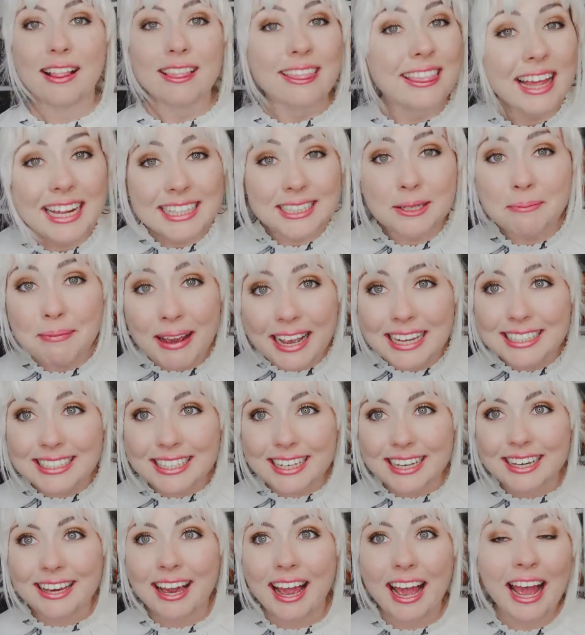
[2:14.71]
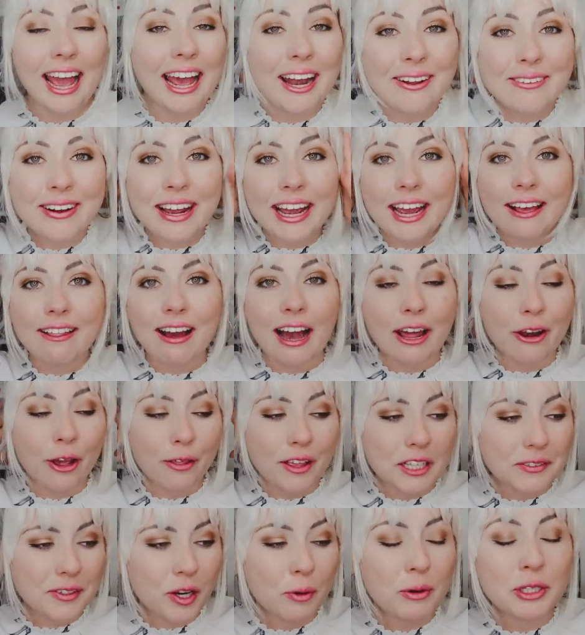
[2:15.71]
That's amazing. Anyway, I know
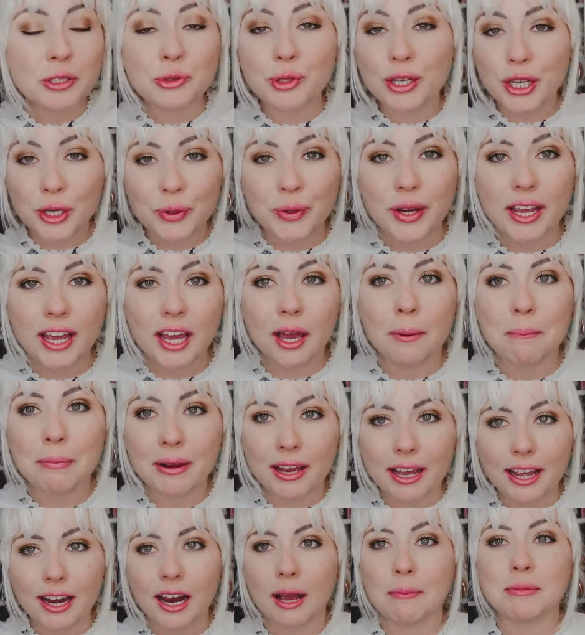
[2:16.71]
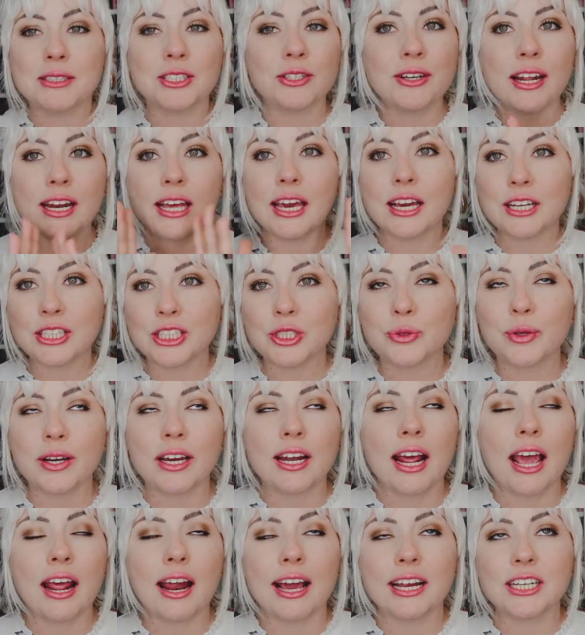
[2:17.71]
this video was really quick, but I'm still getting into
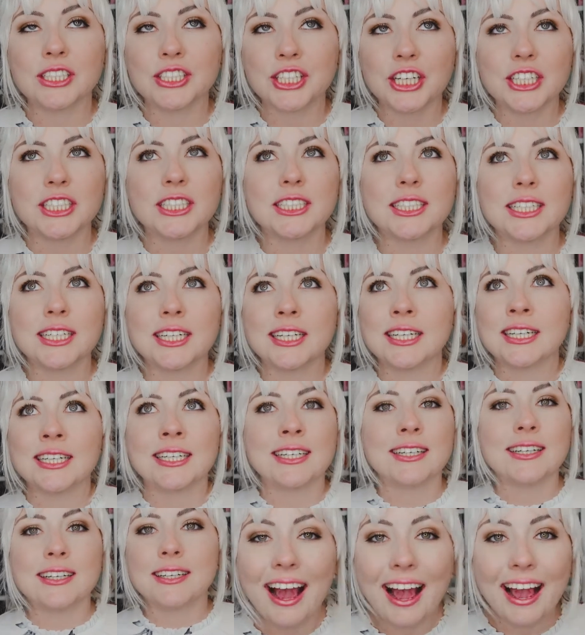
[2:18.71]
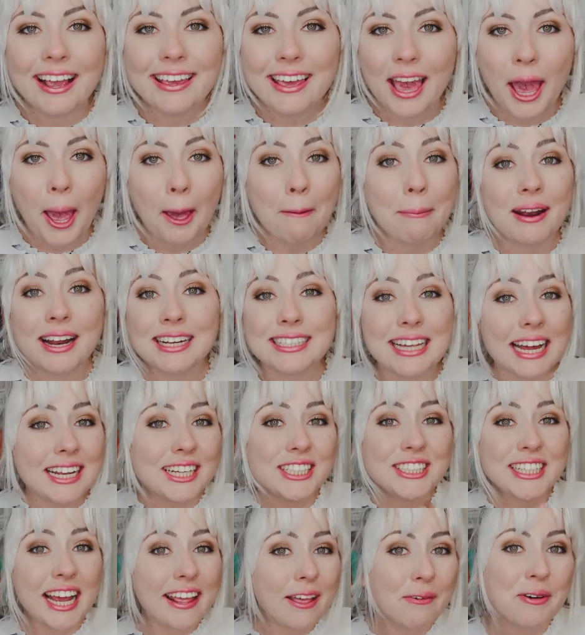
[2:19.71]
it and I just had to
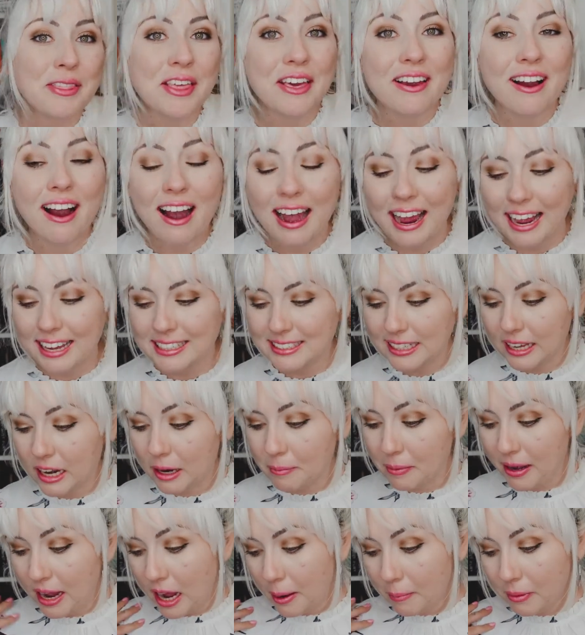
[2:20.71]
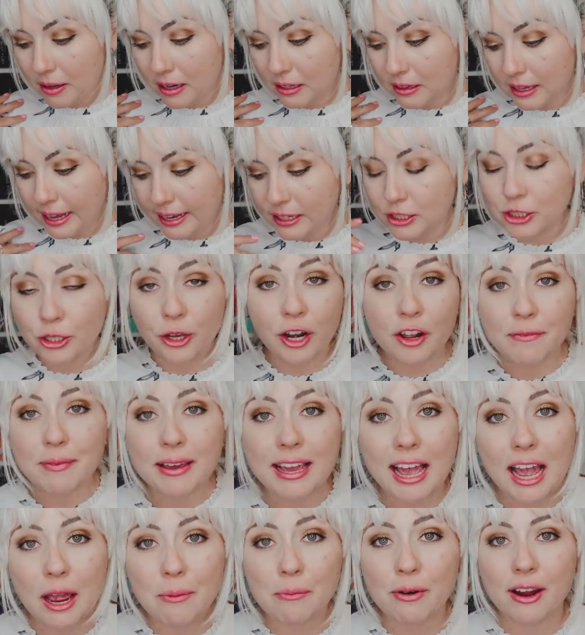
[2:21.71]
share that with you guys, and I'm gonna like turn off my
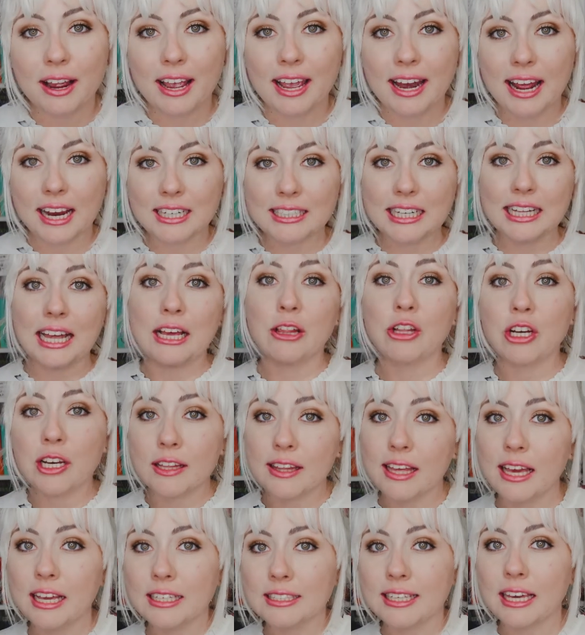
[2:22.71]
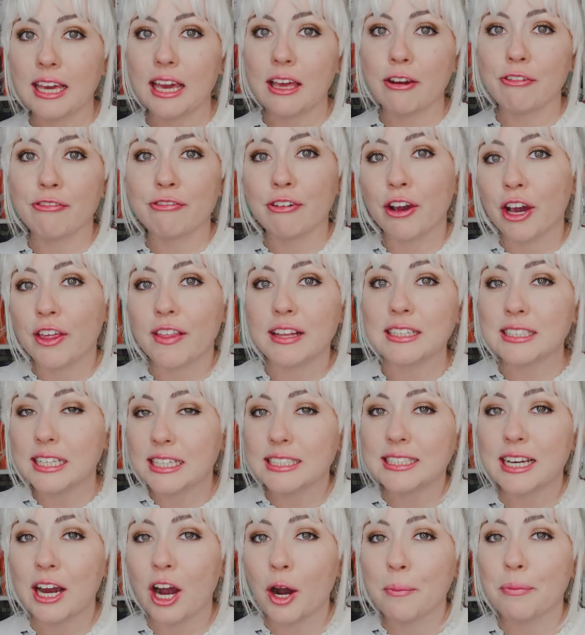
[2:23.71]
camera and actually like look at these like in further
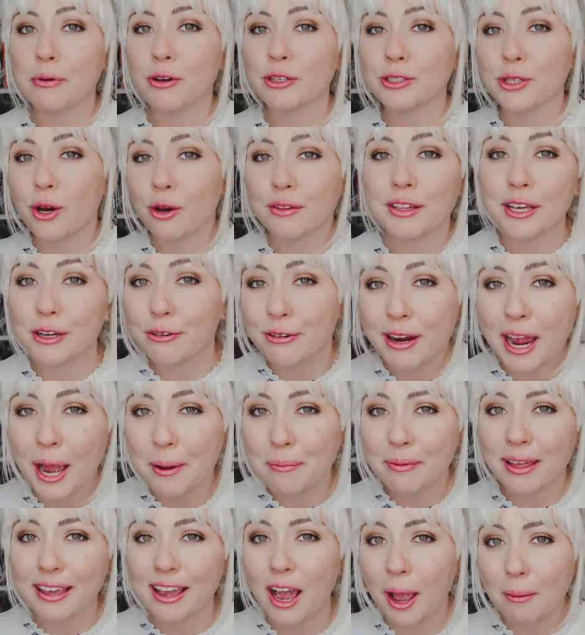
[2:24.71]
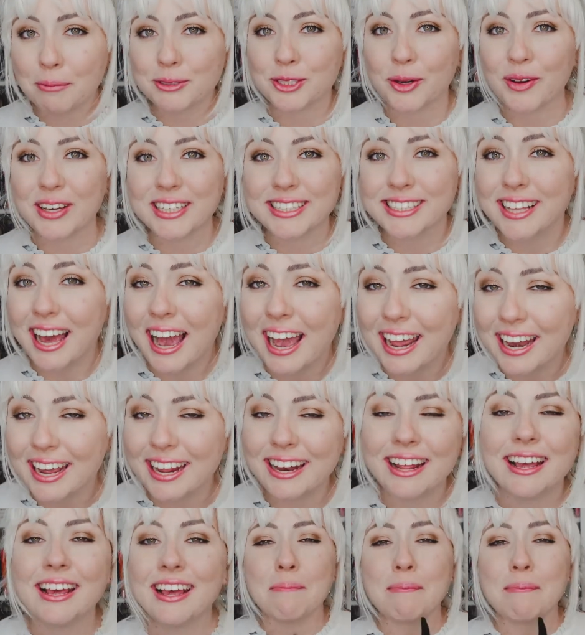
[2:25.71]
detail because holy crap, like I'm so excited.